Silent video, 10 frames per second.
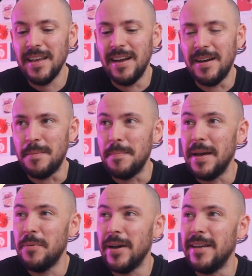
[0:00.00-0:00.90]
um,
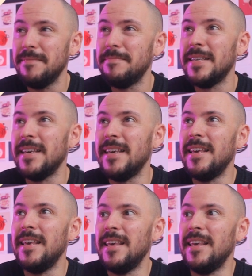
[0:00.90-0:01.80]
anyway
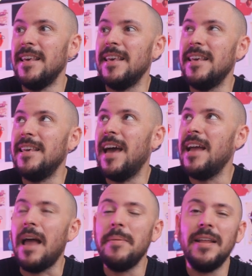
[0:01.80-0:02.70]
yeah
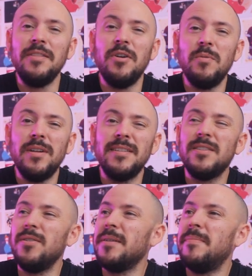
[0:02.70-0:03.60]
i mean i don't want to
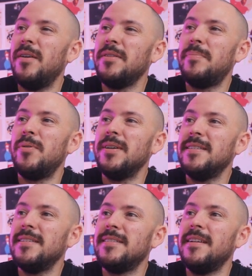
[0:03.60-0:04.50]
talk about the
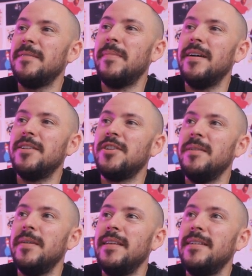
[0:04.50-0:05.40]
process that much
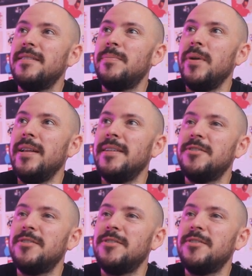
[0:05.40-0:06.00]
i mean it's pretty